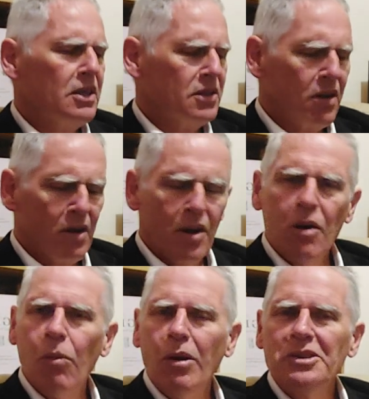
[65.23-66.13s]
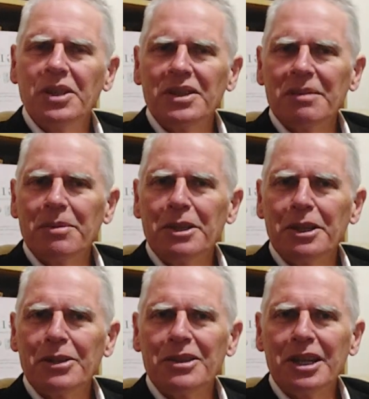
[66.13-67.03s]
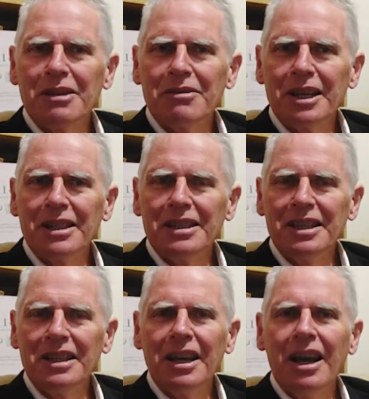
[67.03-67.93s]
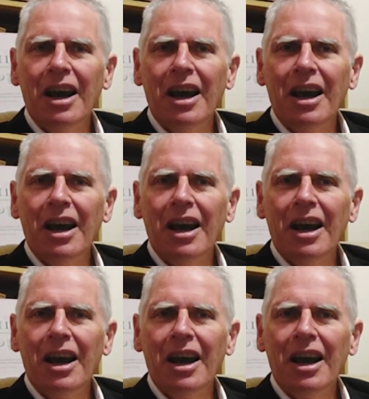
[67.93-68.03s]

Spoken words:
So whilst I was up in the little town of Yackandandah,